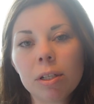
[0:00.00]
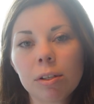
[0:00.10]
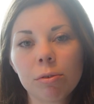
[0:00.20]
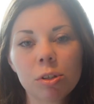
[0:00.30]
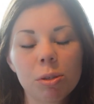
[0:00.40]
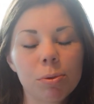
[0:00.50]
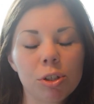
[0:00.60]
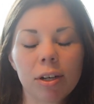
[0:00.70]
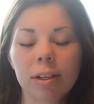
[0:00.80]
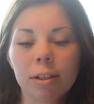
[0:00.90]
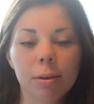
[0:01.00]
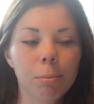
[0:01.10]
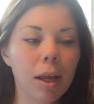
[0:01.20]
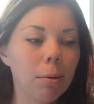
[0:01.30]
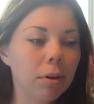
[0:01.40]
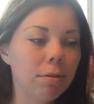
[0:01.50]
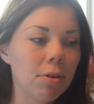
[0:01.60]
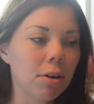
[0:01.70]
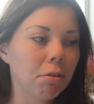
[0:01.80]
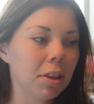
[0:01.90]
So I've just been trying to play with a few
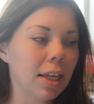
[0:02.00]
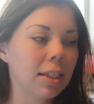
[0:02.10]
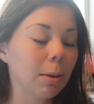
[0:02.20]
different things.